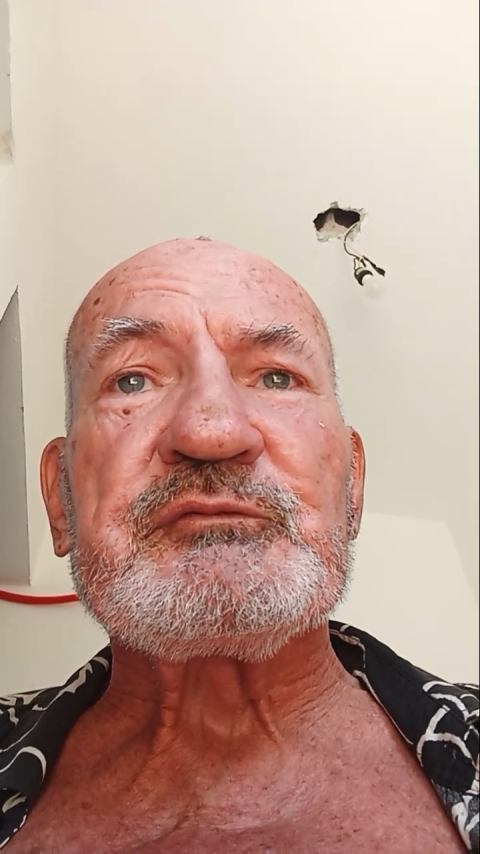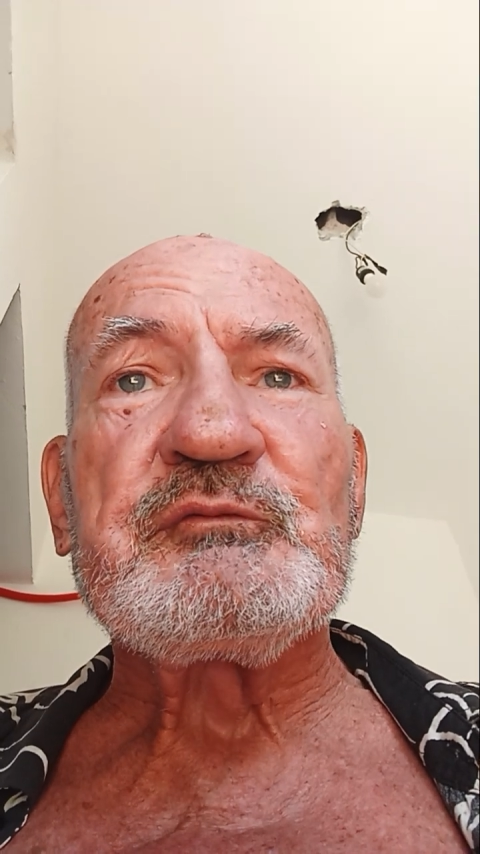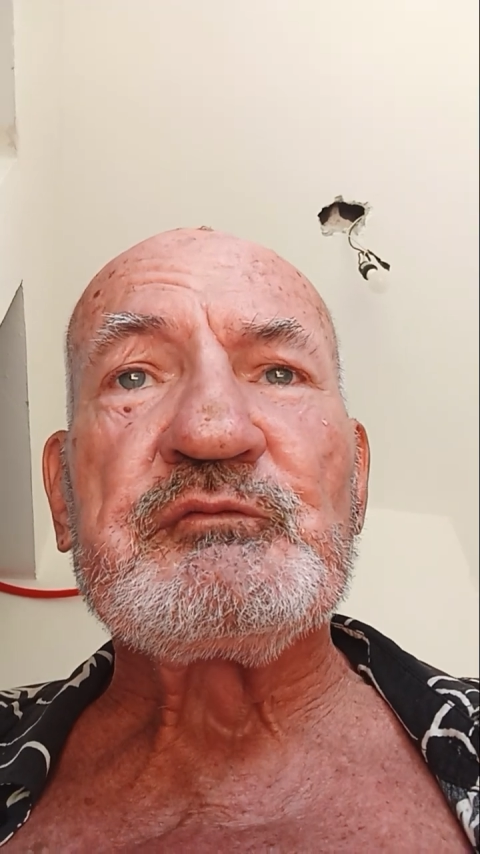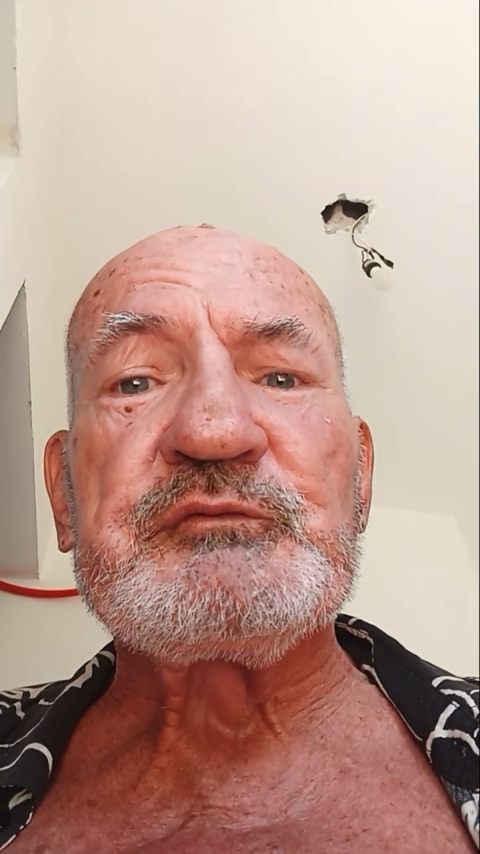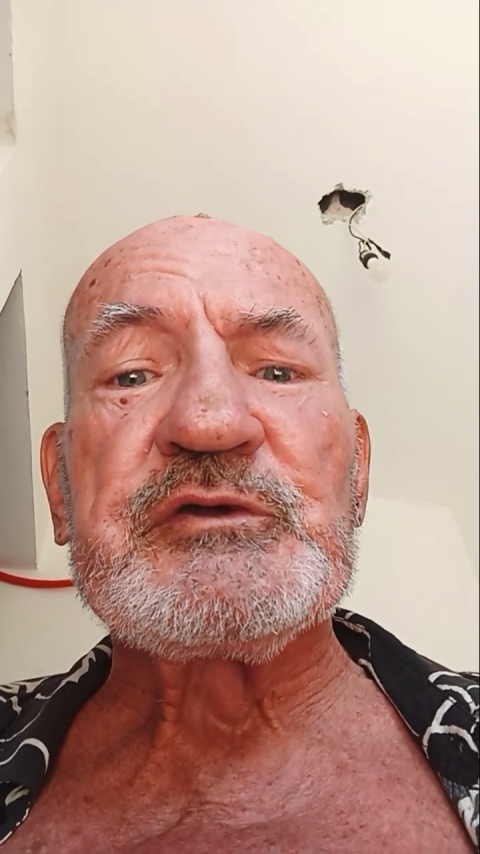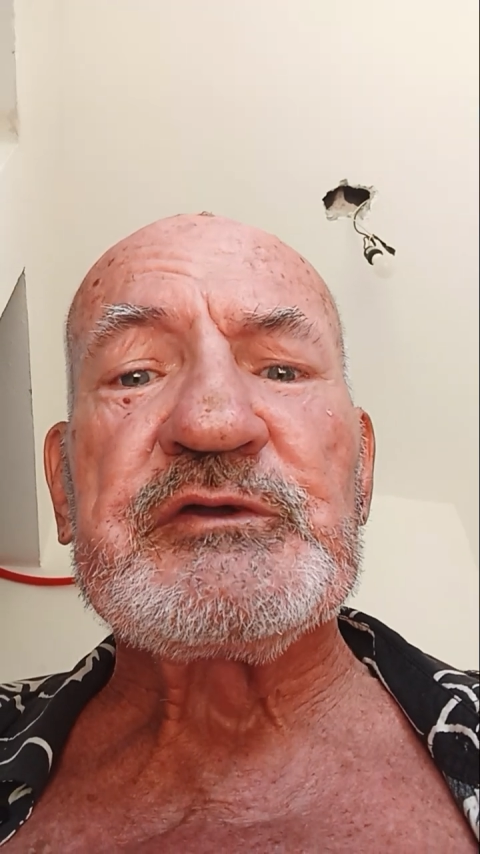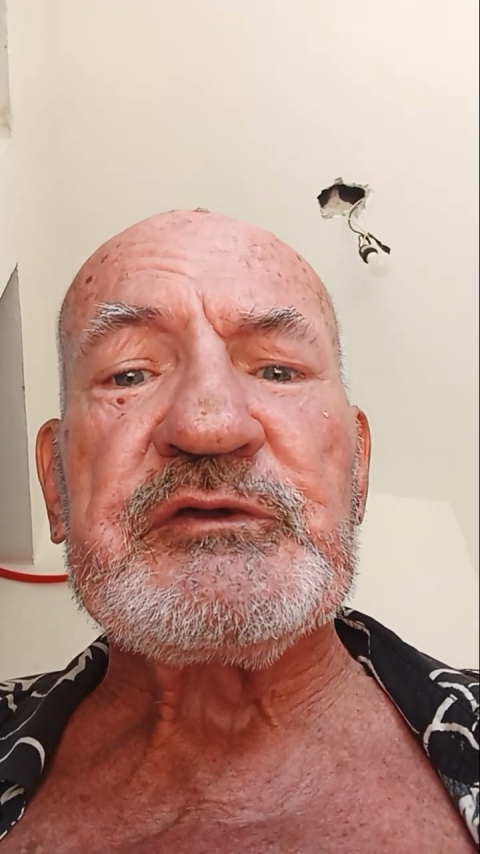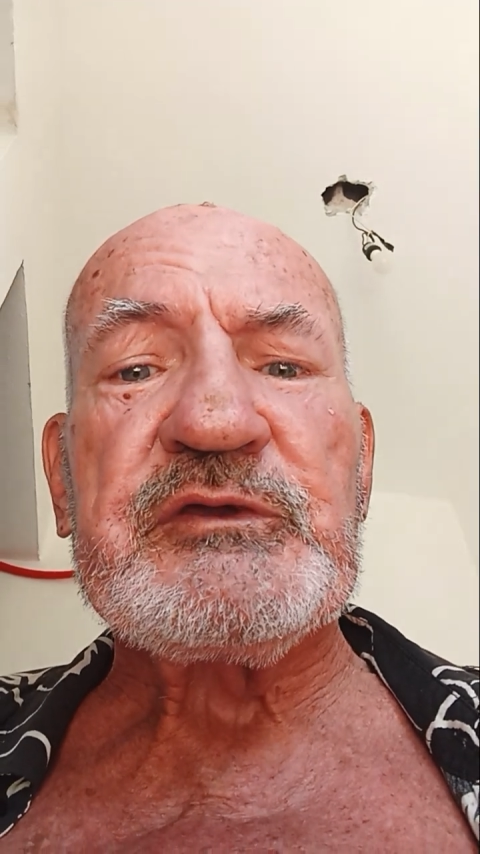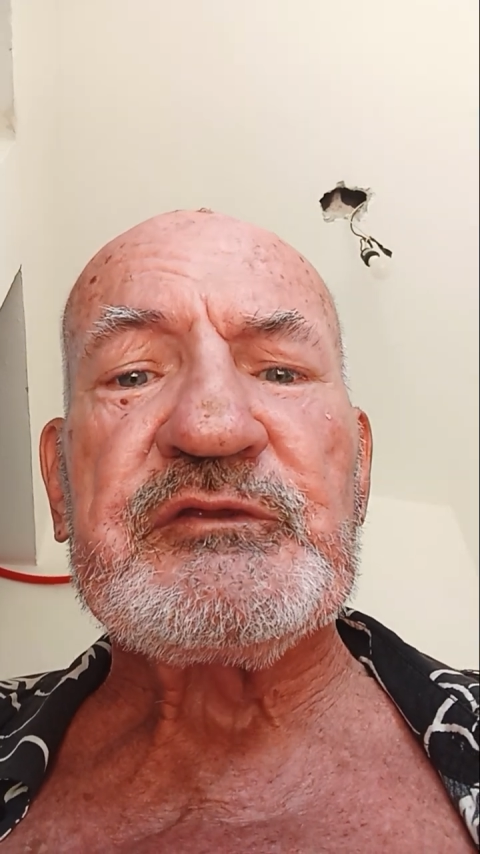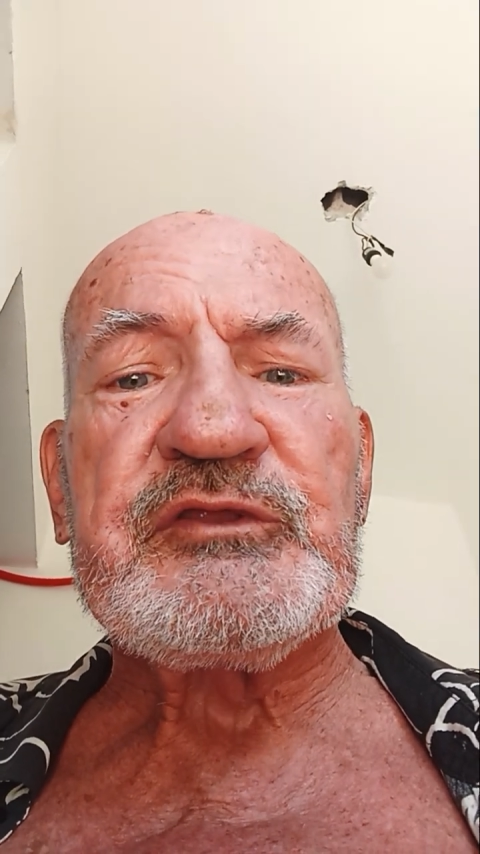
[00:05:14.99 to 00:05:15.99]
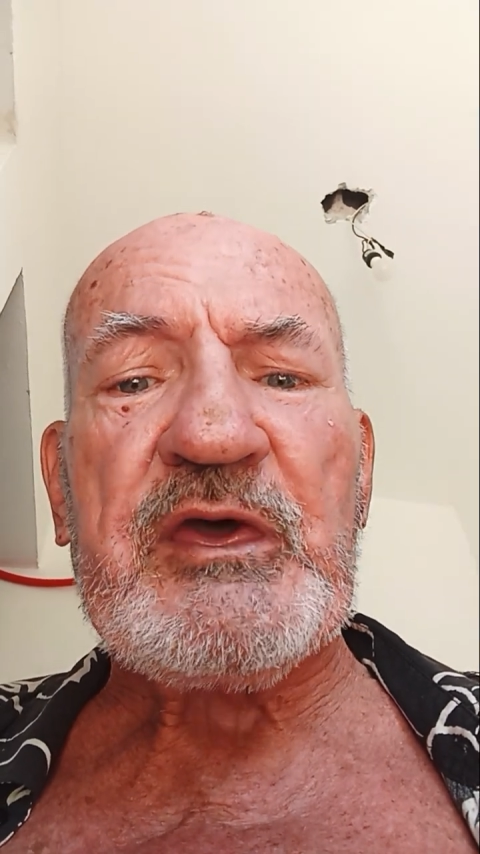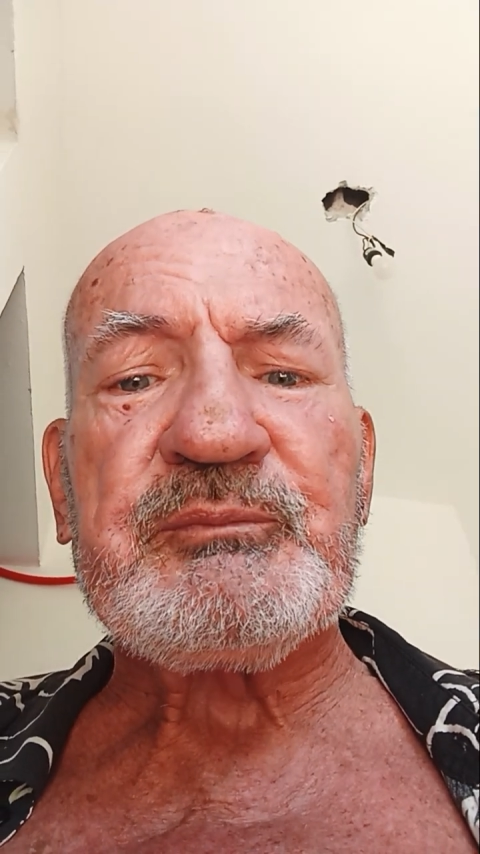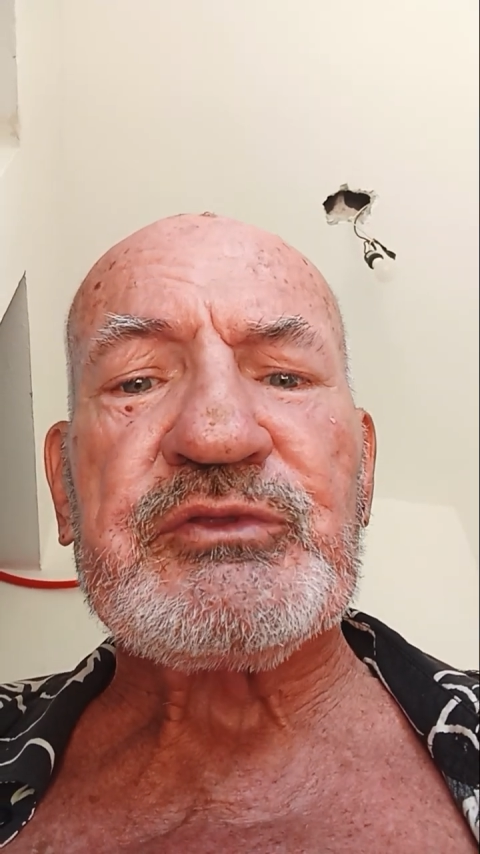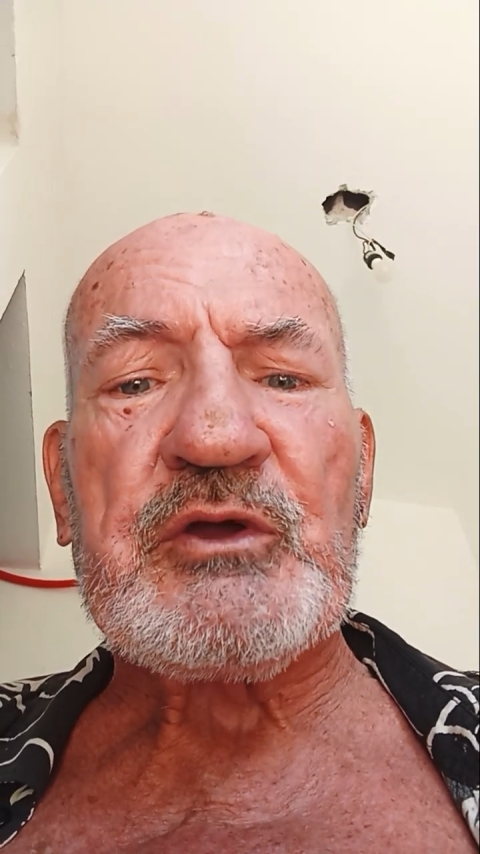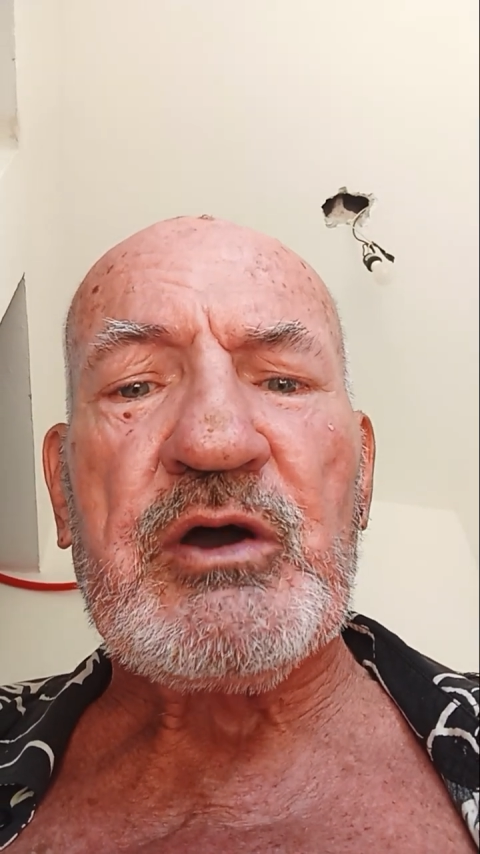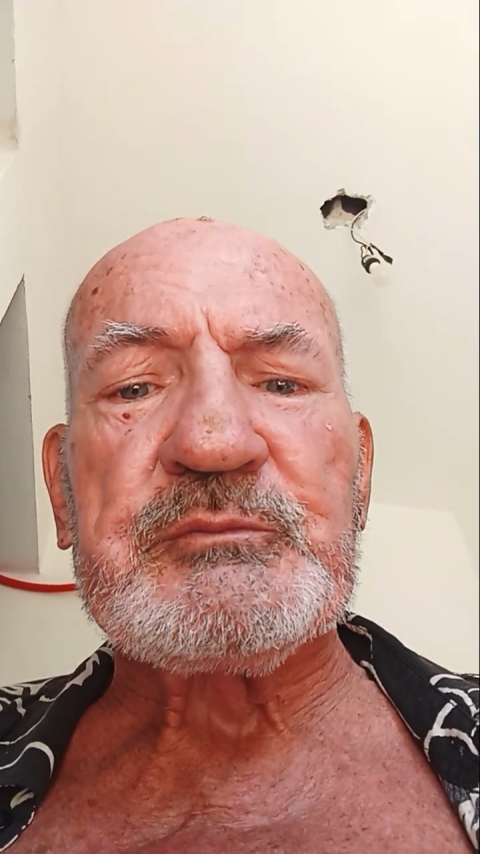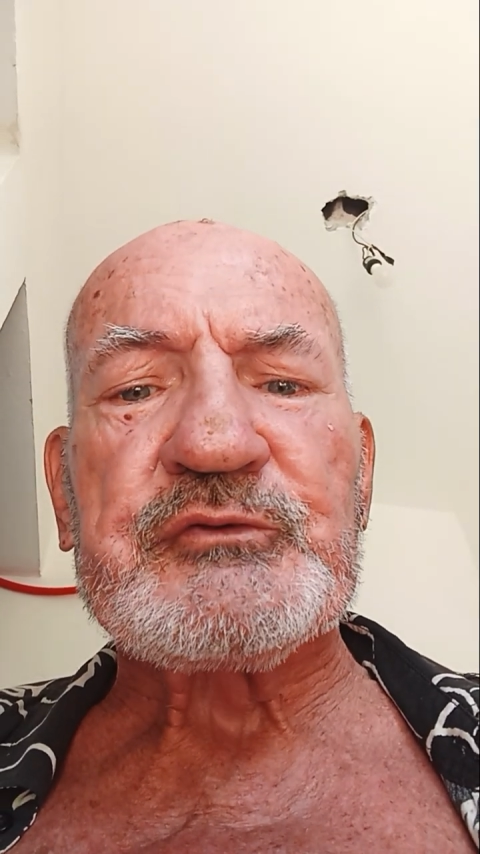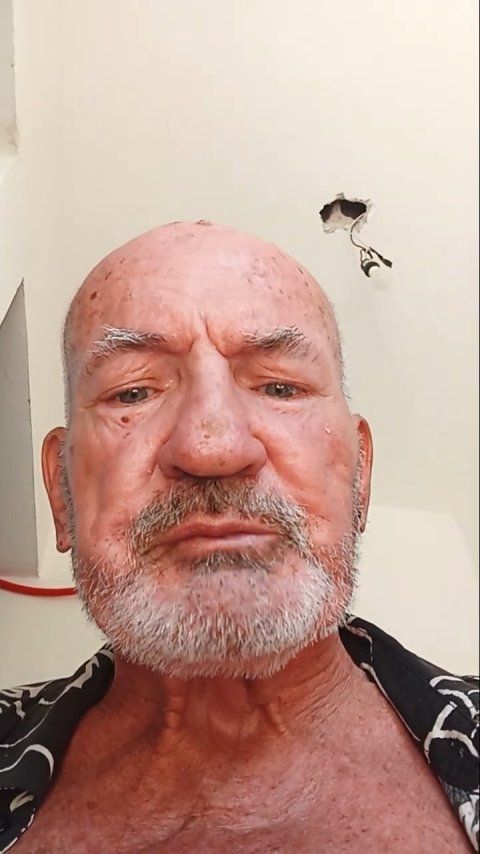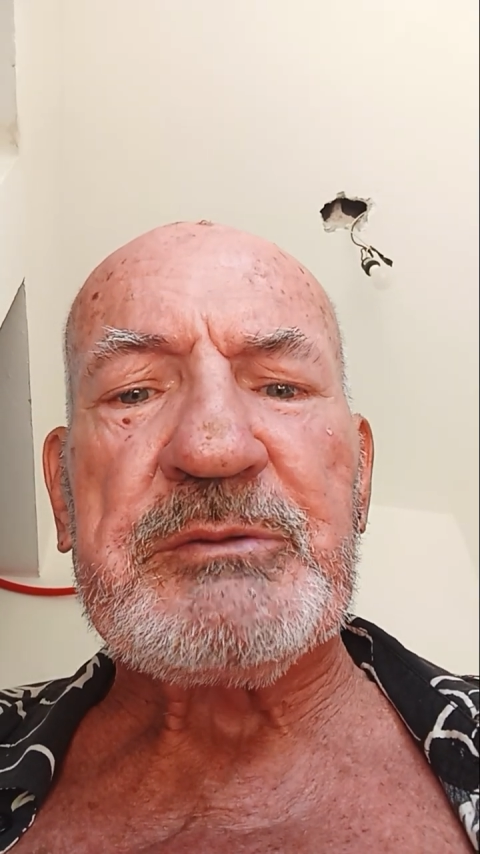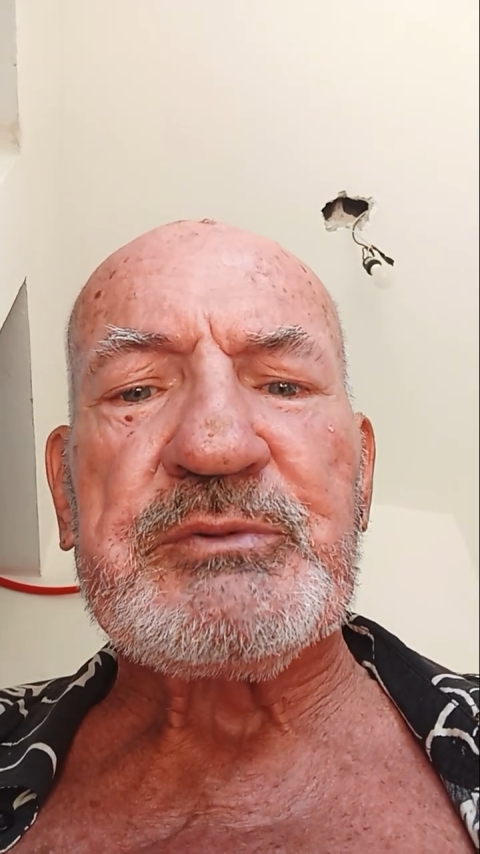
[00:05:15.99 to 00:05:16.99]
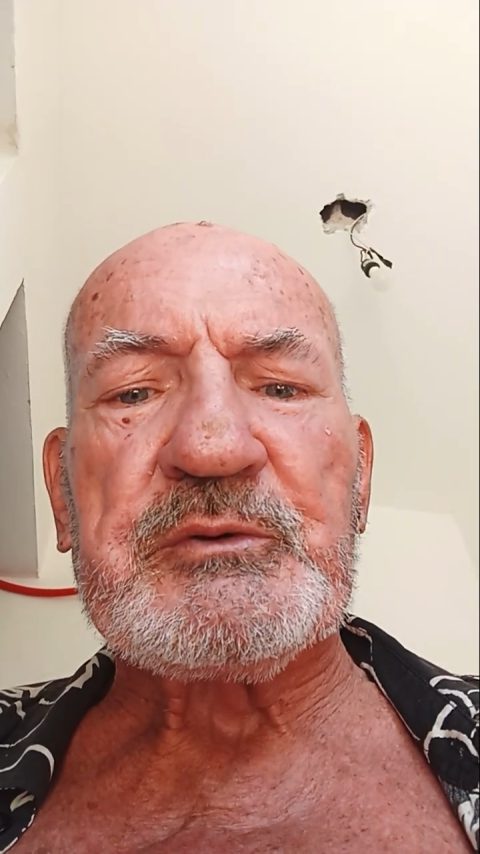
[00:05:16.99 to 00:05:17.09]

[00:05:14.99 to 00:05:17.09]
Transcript: really in depth to homeless people,